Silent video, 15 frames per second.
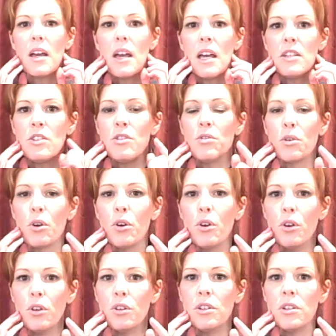As you
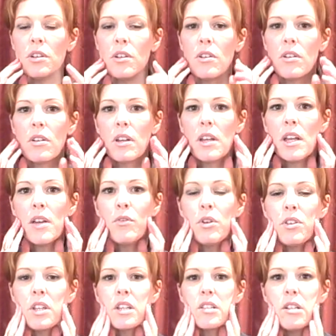heard,
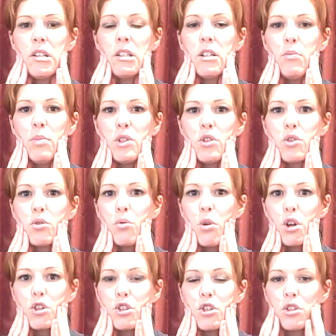everything is a little bit
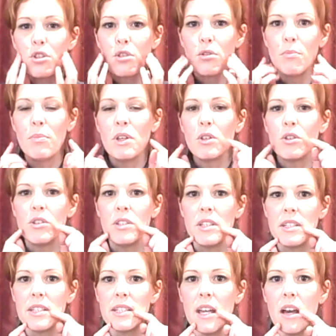squashed because the
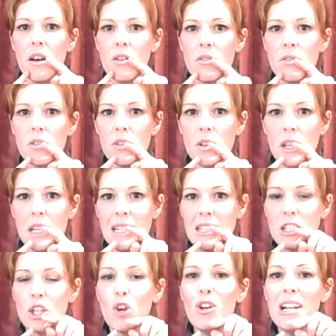sound is
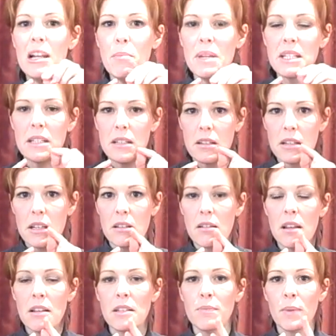so limited.
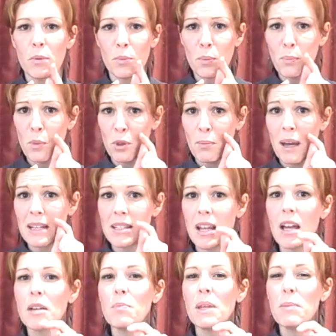With my
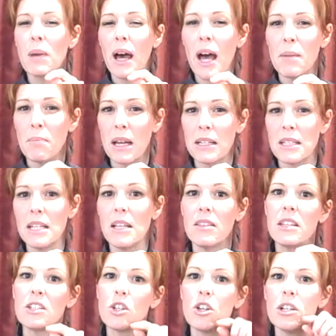tongue being behind my teeth,
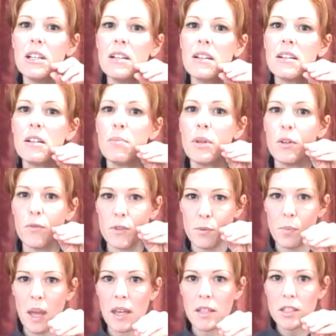there's only a little bit of
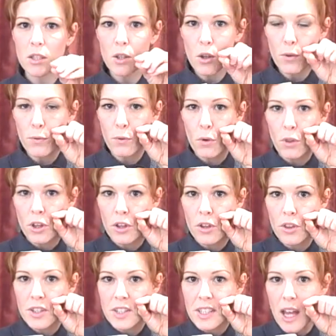space for
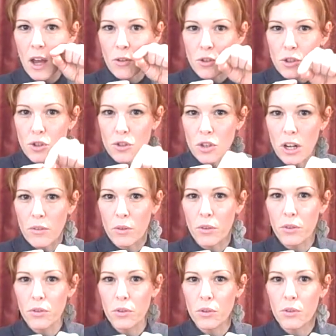the sounds to travel
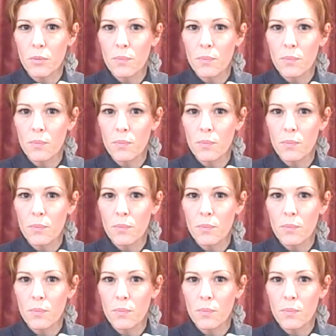through.